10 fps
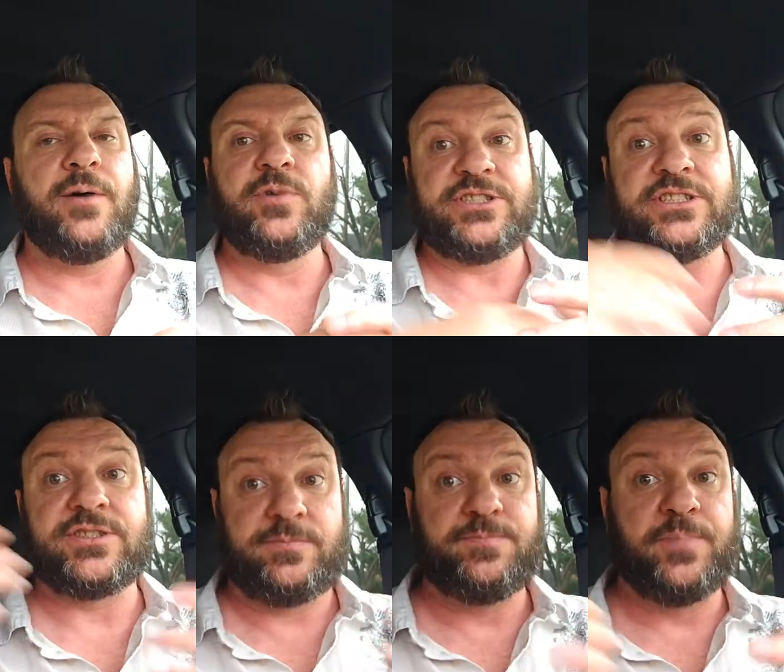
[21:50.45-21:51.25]
which
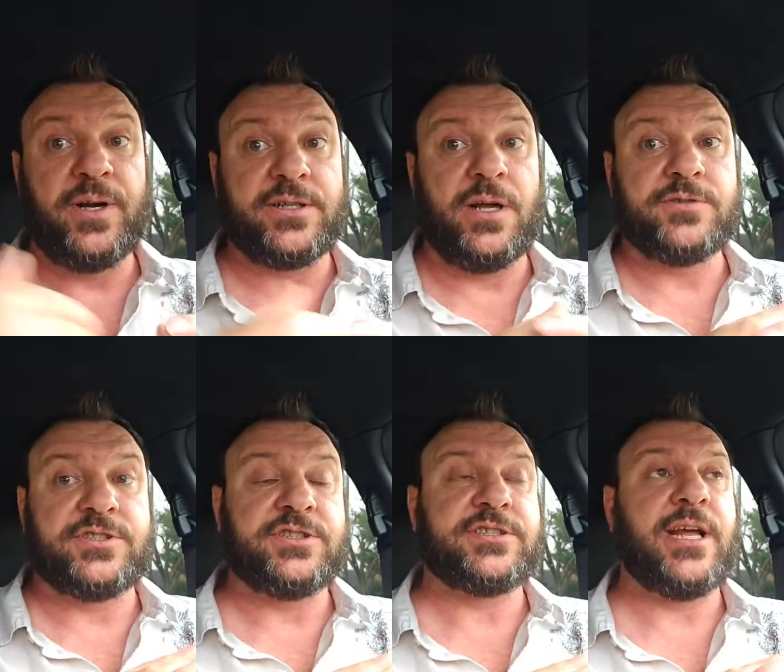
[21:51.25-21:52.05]
is pretty close
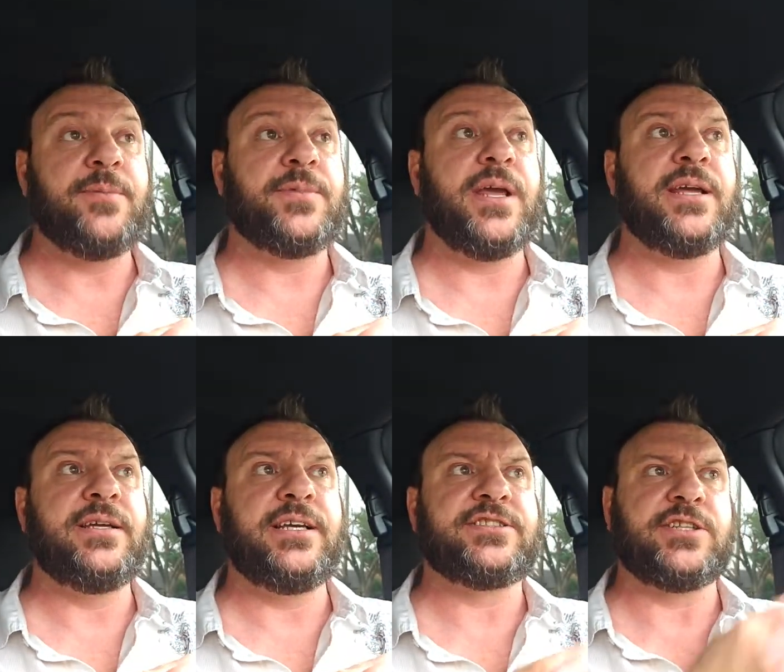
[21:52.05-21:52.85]
to the same
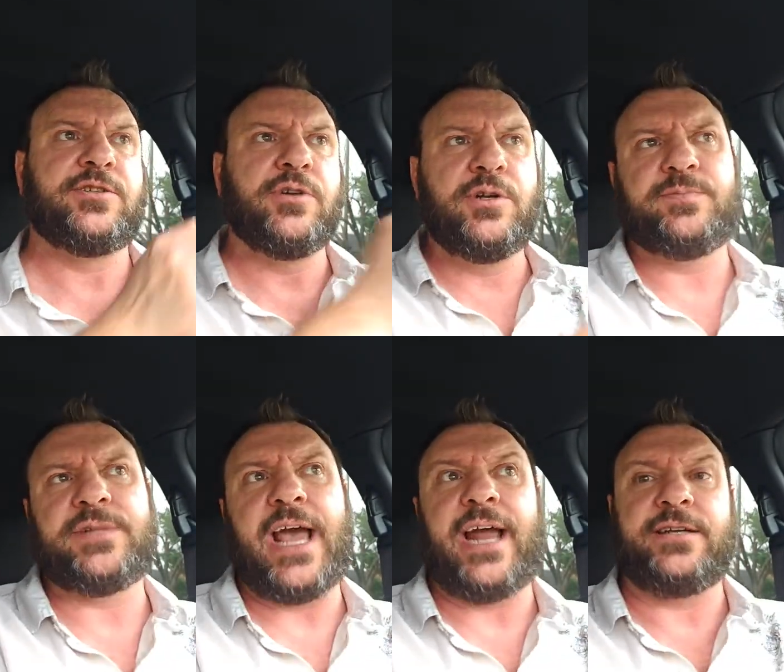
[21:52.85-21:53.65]
thing. It's a group
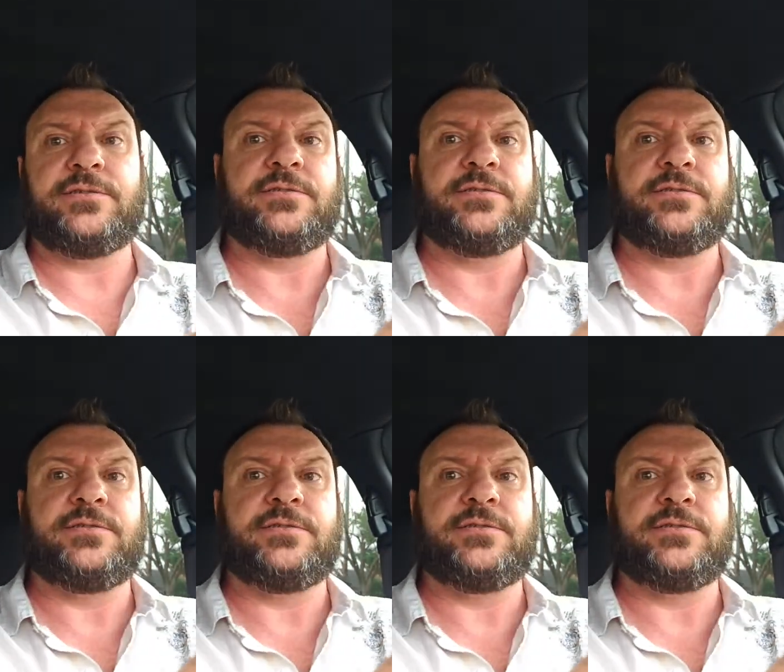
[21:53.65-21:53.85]
that,